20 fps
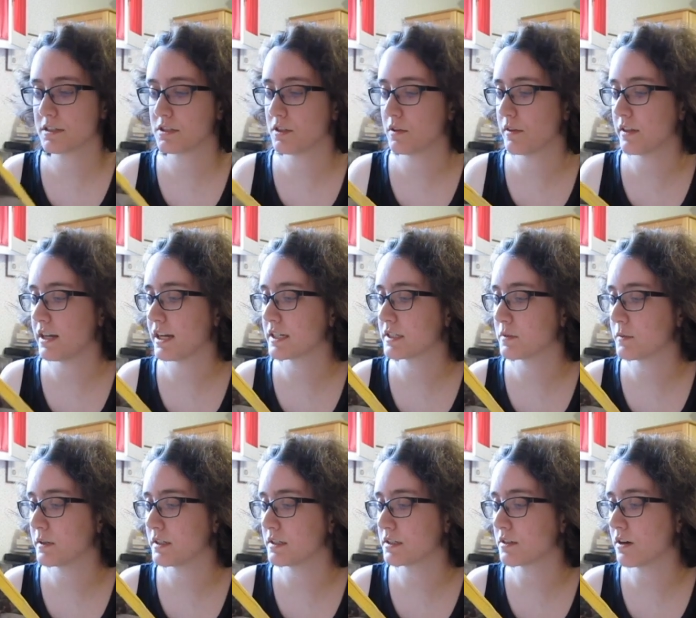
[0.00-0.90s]
So the next
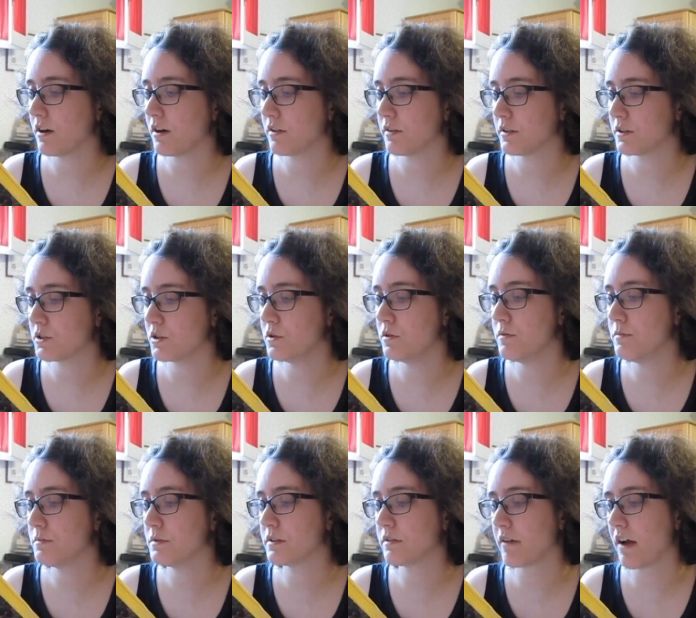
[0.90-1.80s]
one is called The
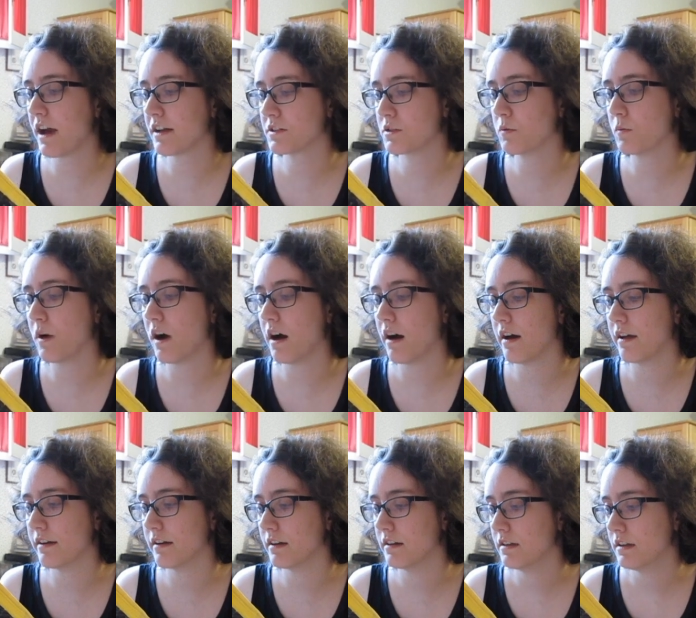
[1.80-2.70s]
Tombs of
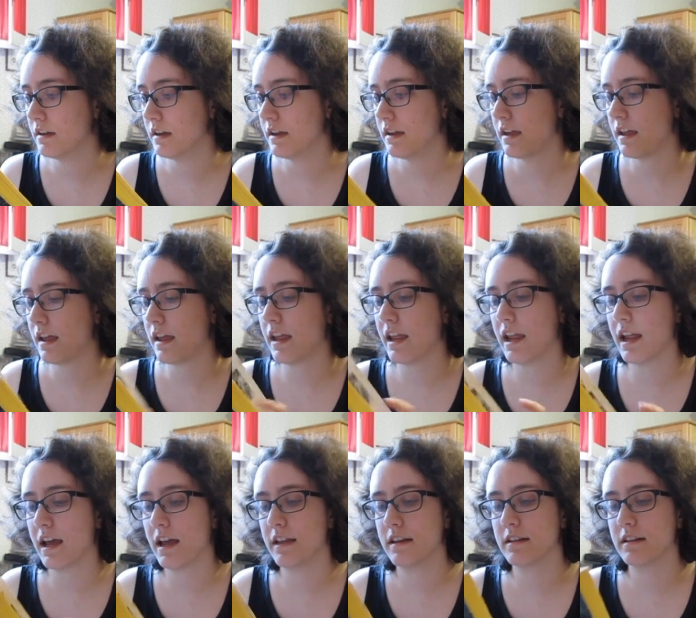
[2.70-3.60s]
Atuan,
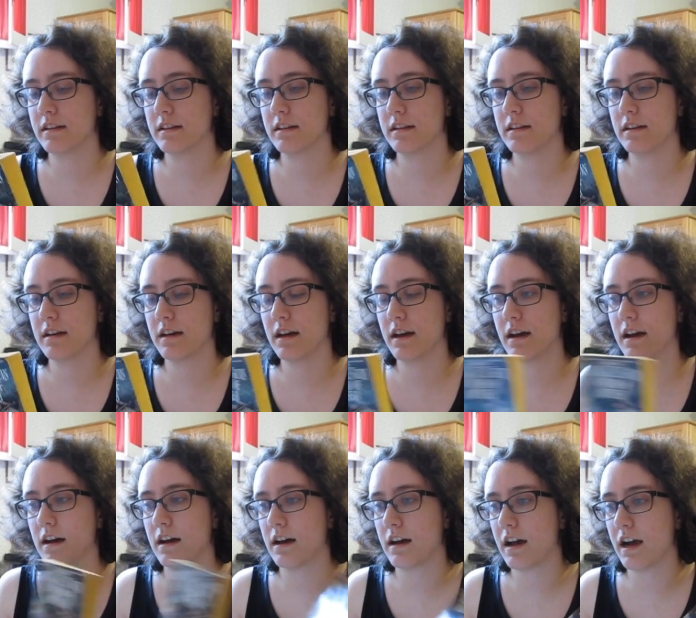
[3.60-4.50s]
and
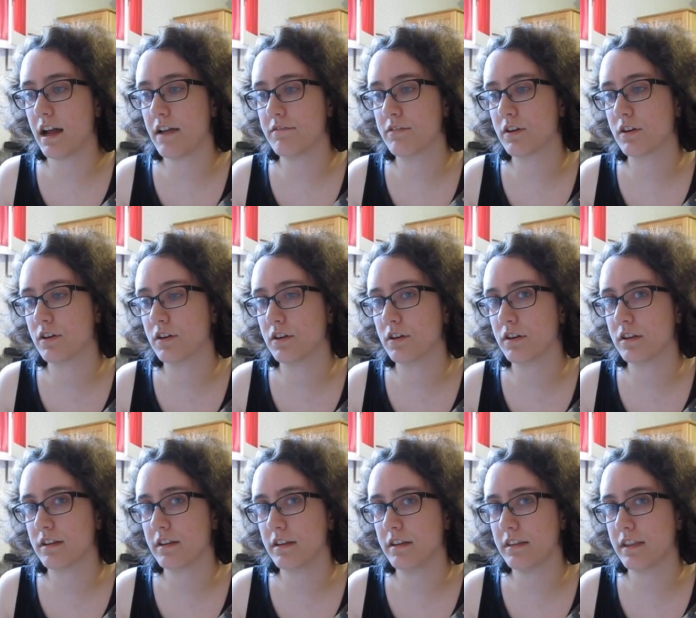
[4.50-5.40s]
I've
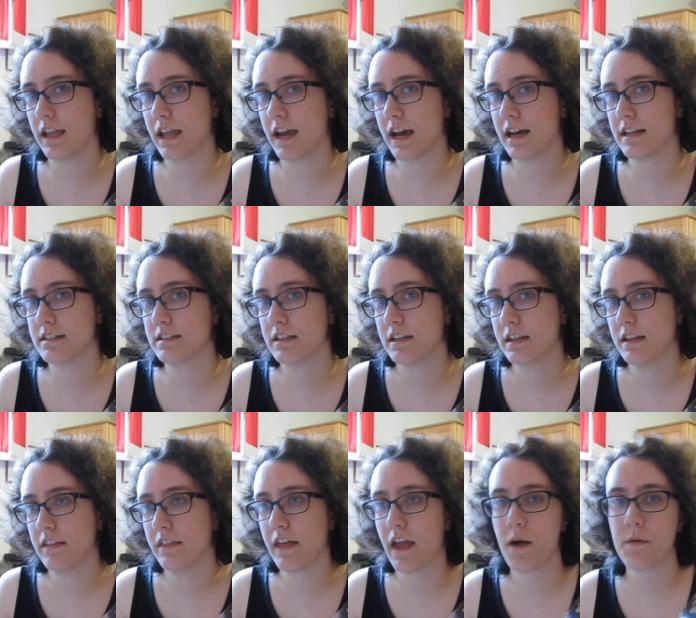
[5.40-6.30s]
heard that
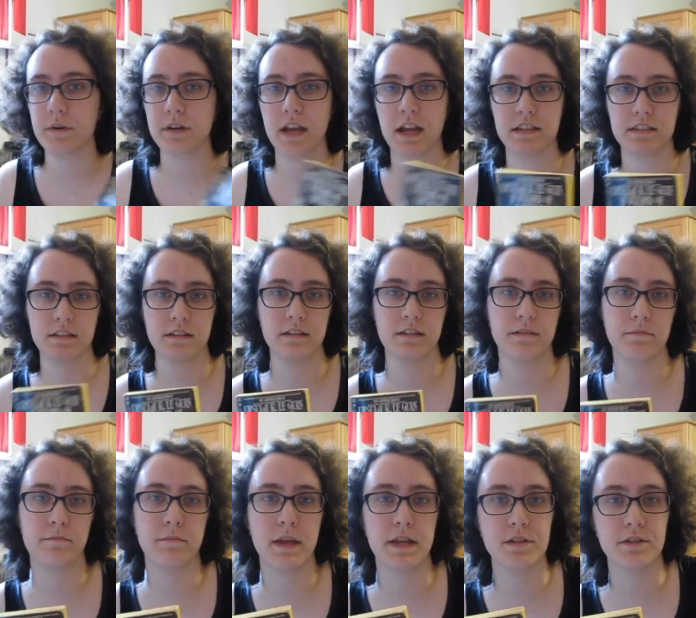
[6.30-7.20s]
that one has a
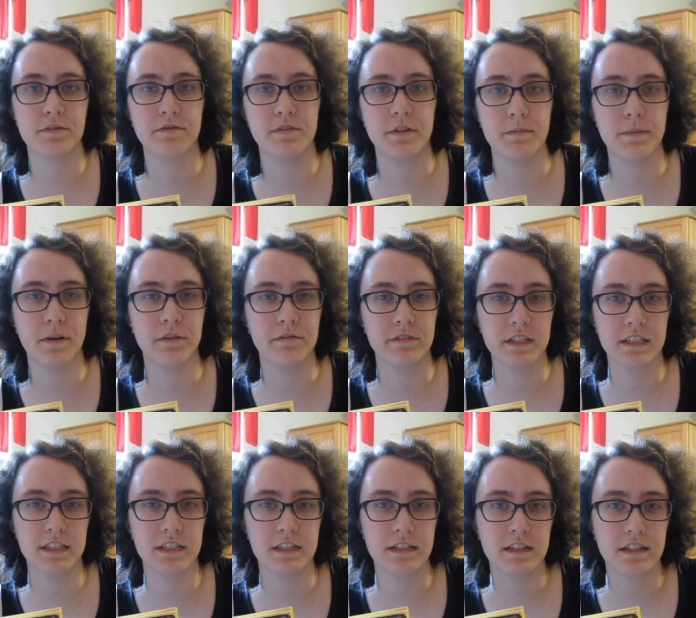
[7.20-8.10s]
major female
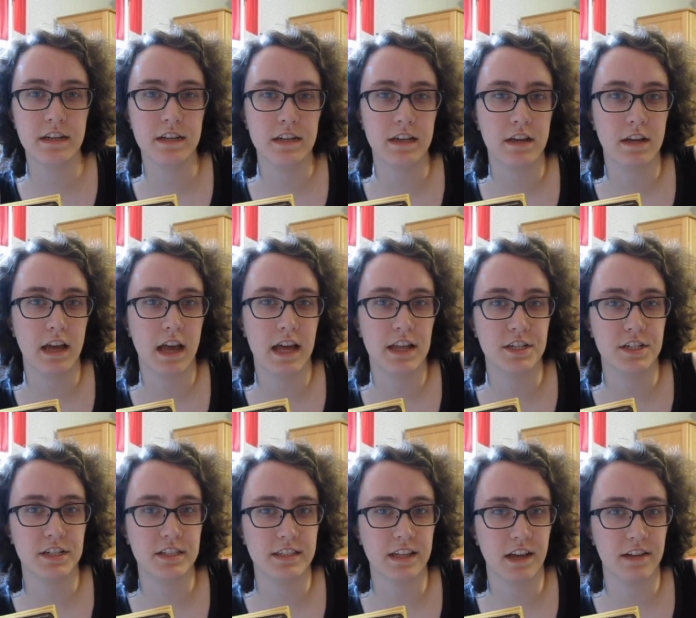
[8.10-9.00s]
villain, and
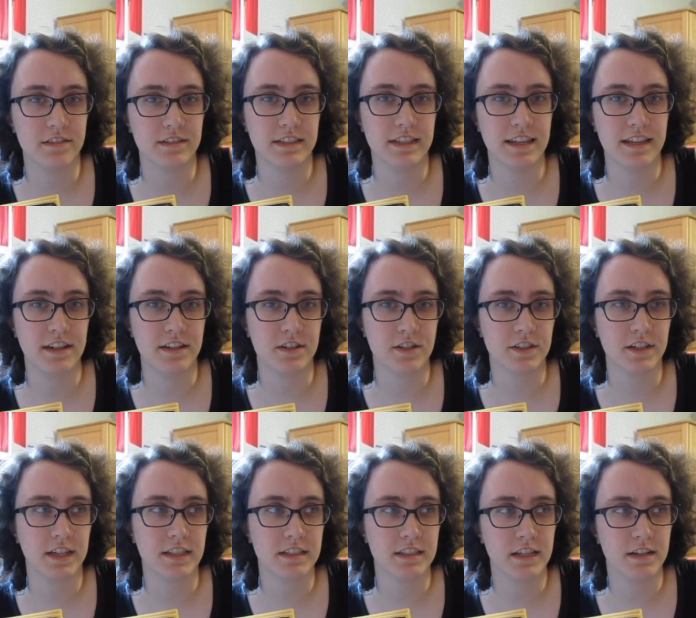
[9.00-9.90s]
she sounds
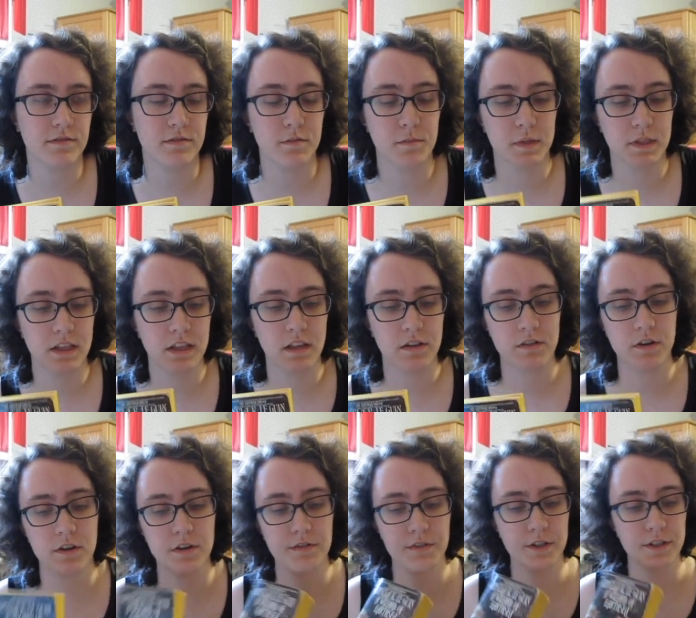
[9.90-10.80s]
interesting from what little I've
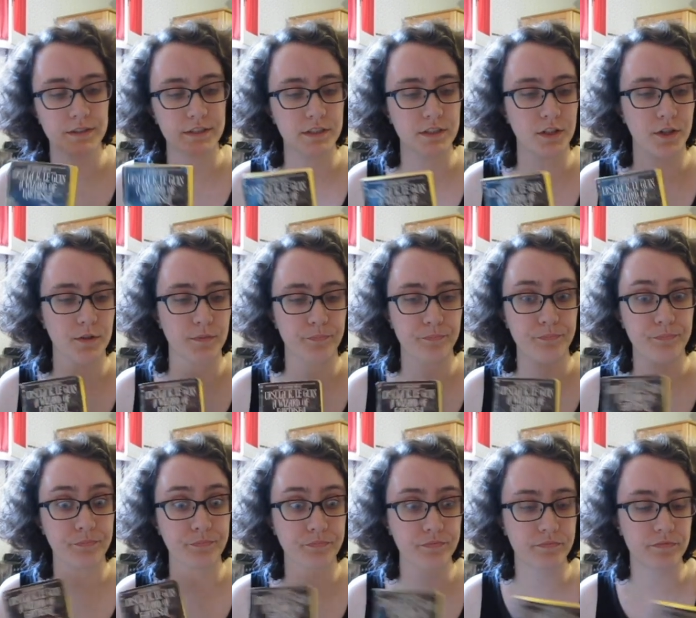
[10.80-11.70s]
heard of her, so,
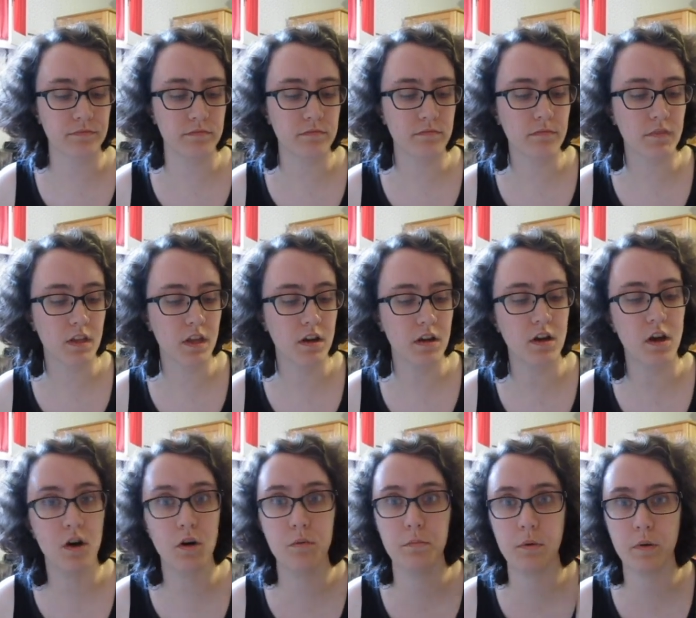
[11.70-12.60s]

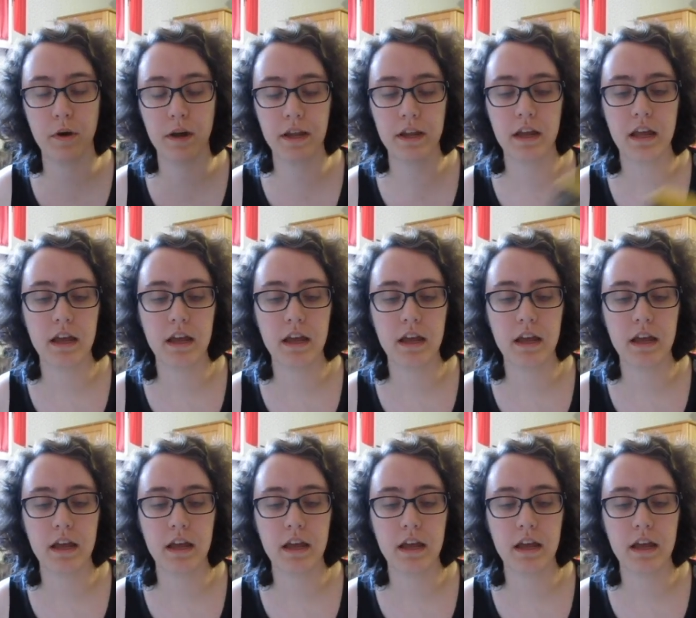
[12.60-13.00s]
oh boy.